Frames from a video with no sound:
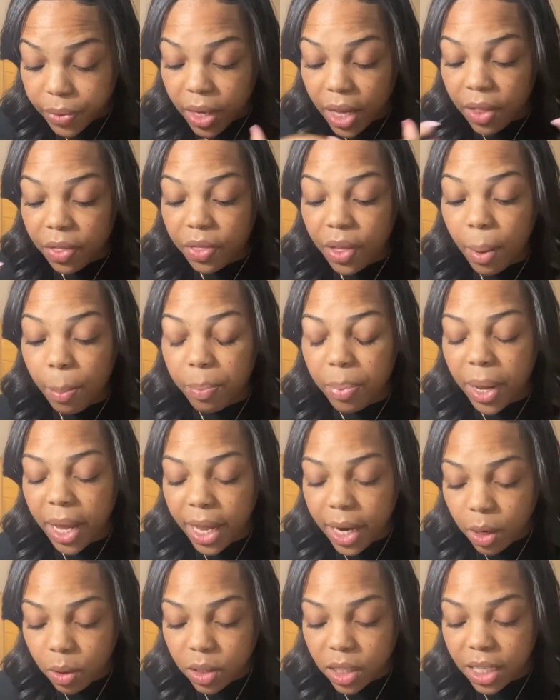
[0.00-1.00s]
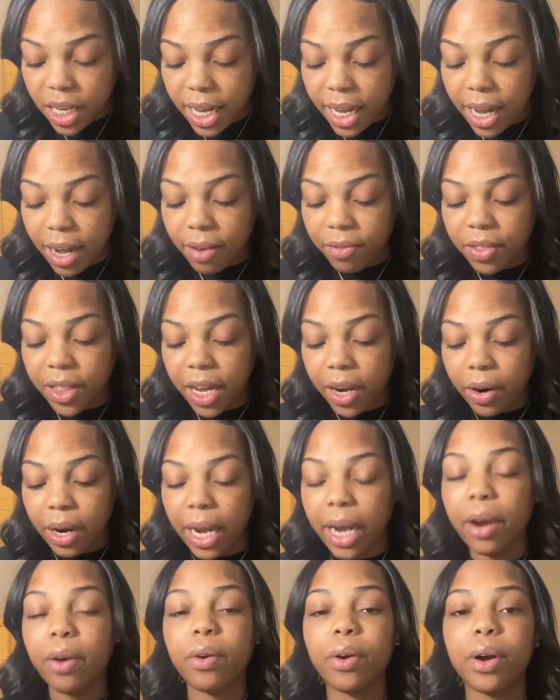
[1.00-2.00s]
the penalty of their
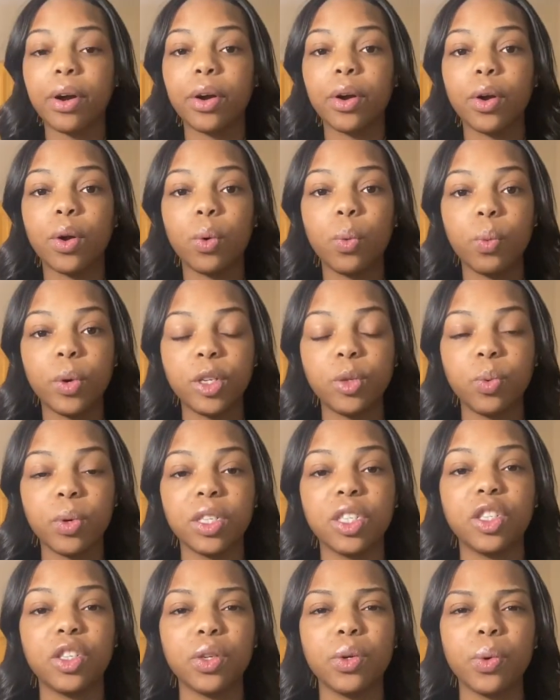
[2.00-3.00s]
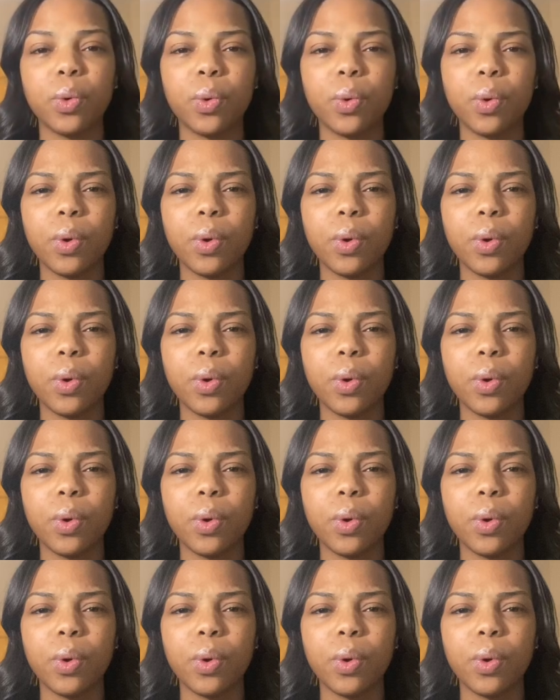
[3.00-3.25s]
error, which was due.